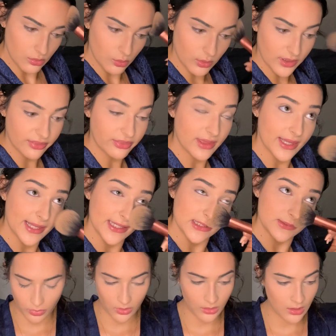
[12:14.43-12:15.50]
with
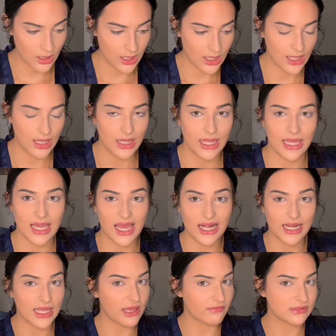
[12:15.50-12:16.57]
this, it
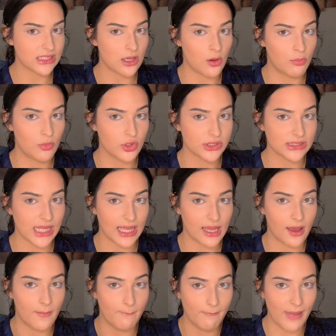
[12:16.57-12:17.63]
kind of gives it almost
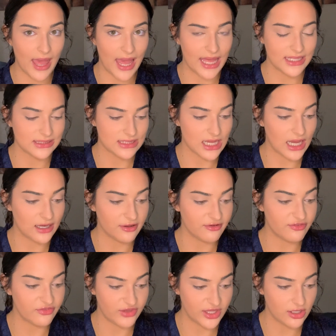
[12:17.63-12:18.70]
like a matte kind
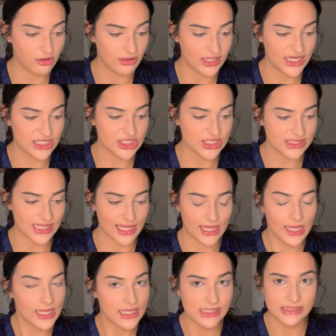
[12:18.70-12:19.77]
of feel, and it just
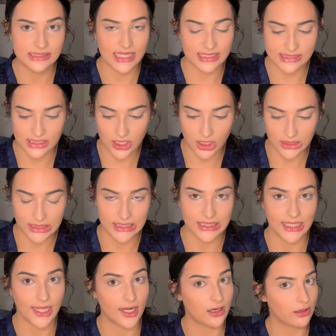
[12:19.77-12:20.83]
like sets it all
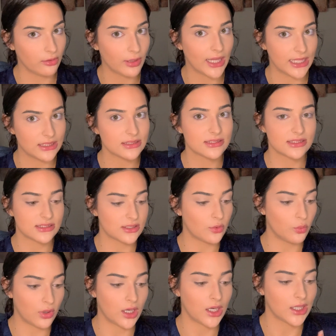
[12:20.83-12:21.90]
in there, hence
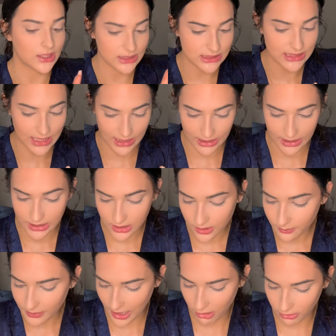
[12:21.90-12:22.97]
the word setting
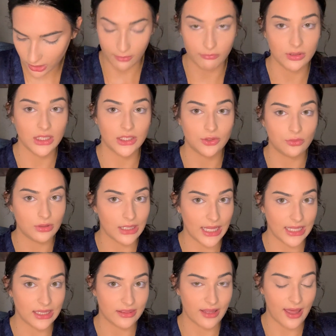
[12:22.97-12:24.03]
powder. I really do
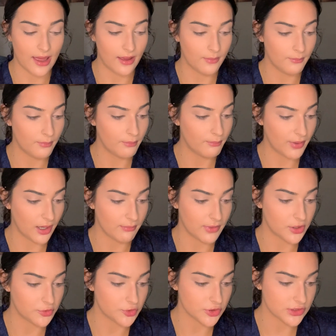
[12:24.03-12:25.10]
like that Bare
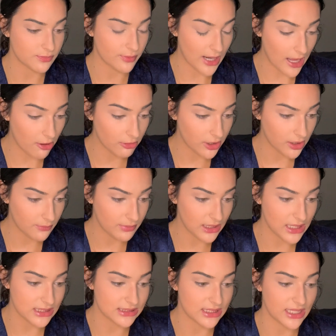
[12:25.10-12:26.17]
Minerals powder
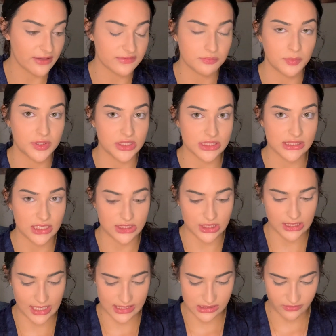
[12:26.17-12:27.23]
because it gives me just such a
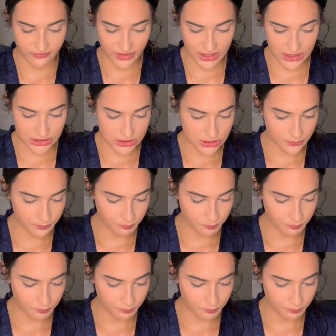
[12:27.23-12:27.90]
nice finish.